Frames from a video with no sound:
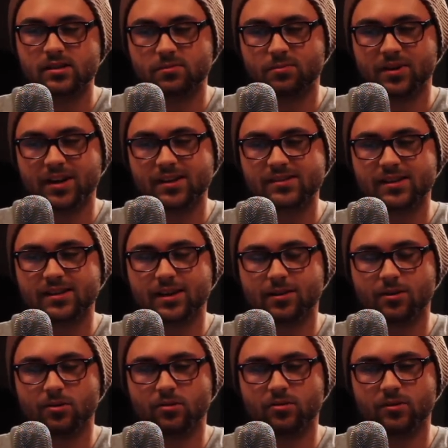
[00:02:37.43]
But as I
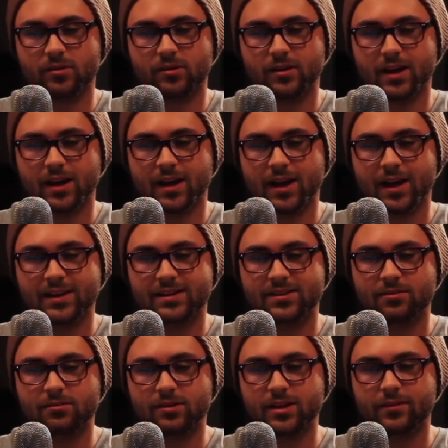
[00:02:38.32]
got older, I
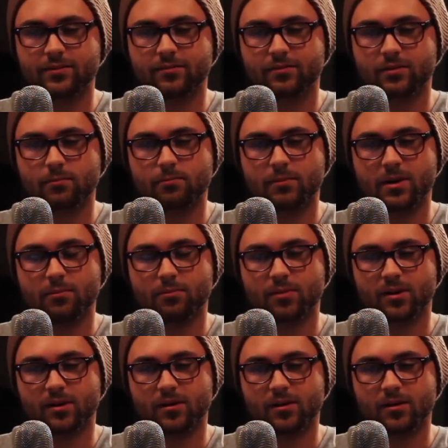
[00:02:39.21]
don't even
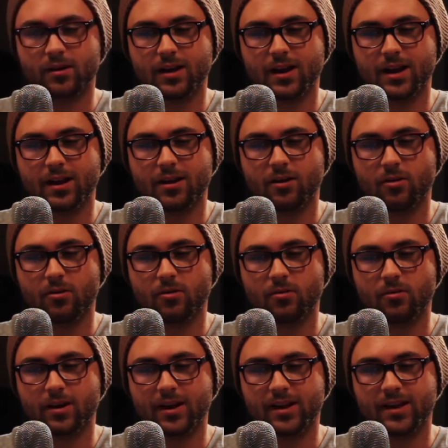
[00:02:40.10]
remember
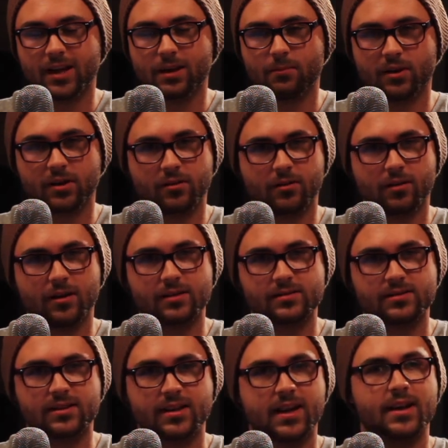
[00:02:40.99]
how I came
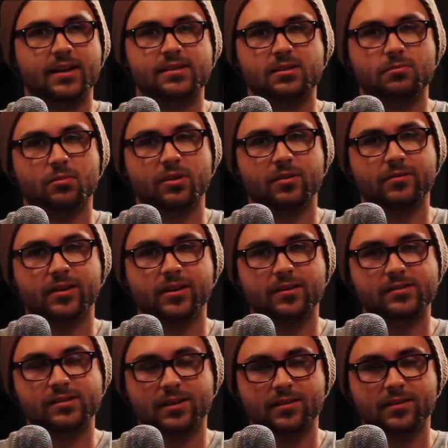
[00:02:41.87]
across the ASMR videos.